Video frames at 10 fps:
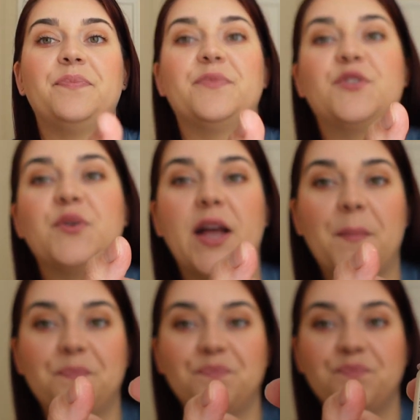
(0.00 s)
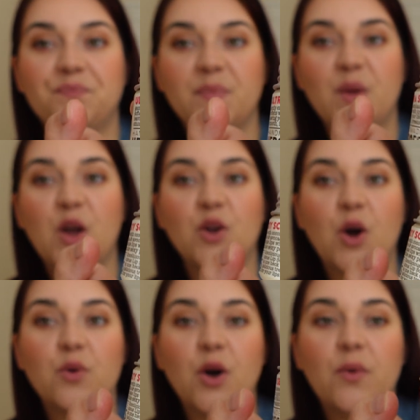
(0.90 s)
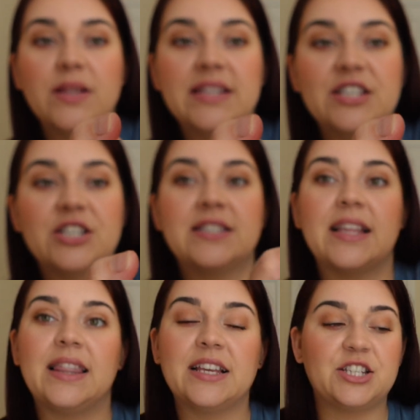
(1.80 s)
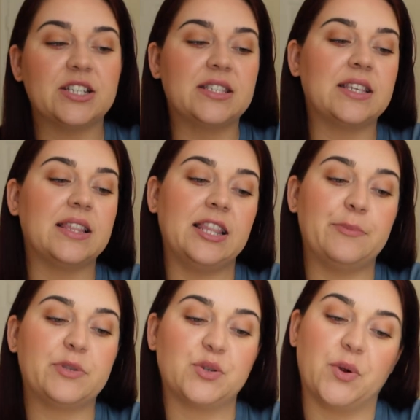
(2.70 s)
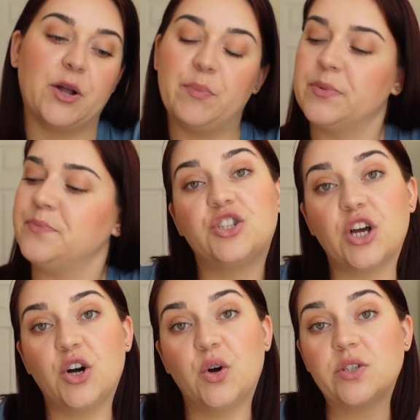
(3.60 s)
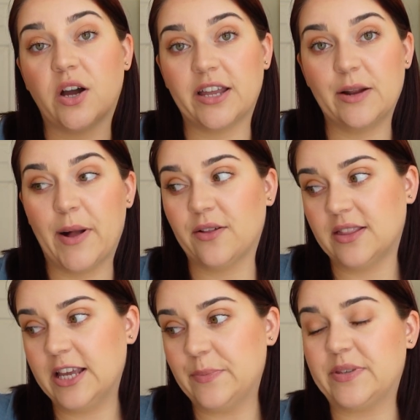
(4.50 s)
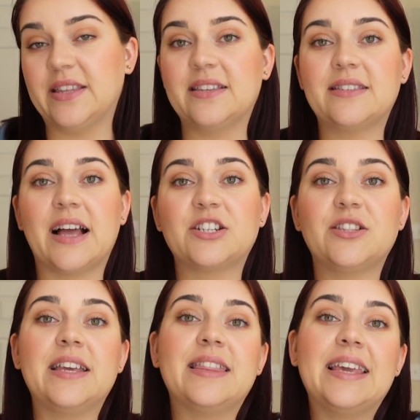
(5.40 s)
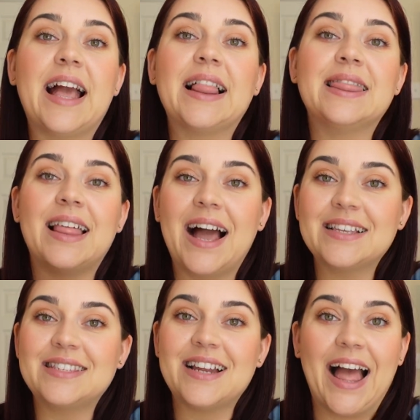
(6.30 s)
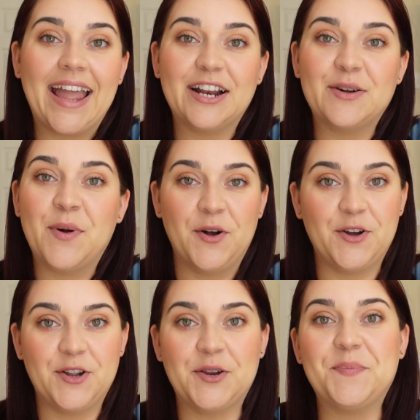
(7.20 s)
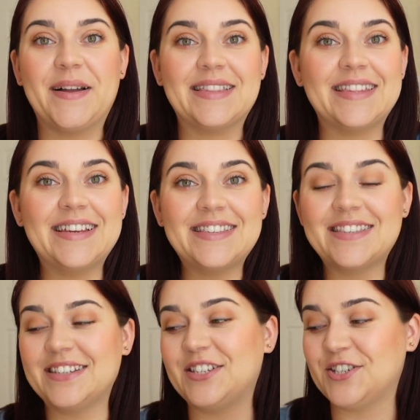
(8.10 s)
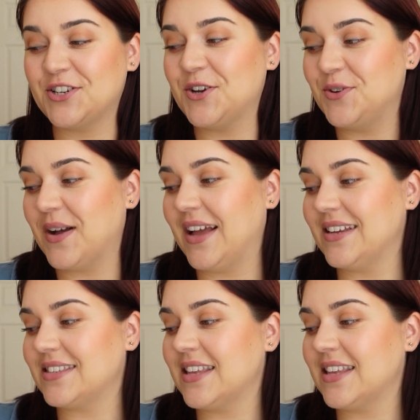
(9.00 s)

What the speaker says: So yeah, Coco-licious Luscious Lip Scrub. So talking about lips, this is actually the last item on my list to show you guys,